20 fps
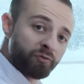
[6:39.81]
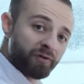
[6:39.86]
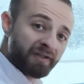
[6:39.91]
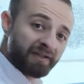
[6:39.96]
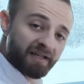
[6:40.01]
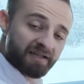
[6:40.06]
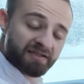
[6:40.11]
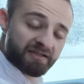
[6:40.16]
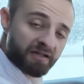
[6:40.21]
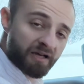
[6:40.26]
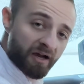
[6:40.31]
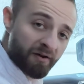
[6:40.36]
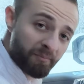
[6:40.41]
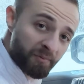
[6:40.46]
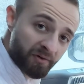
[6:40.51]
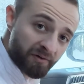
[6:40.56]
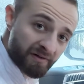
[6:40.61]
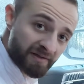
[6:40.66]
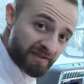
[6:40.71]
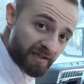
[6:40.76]
It has
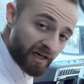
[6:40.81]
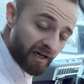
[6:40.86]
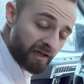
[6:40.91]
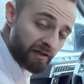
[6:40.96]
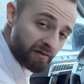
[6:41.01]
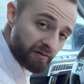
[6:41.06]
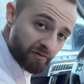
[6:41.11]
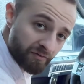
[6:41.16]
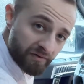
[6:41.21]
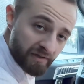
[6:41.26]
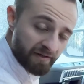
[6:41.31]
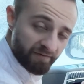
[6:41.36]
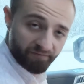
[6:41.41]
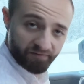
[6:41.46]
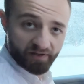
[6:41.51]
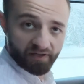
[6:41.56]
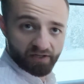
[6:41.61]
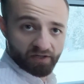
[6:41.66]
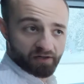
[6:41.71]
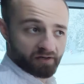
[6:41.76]
cameras underneath
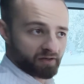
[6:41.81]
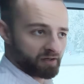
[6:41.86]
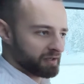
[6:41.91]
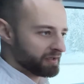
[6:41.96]
the car.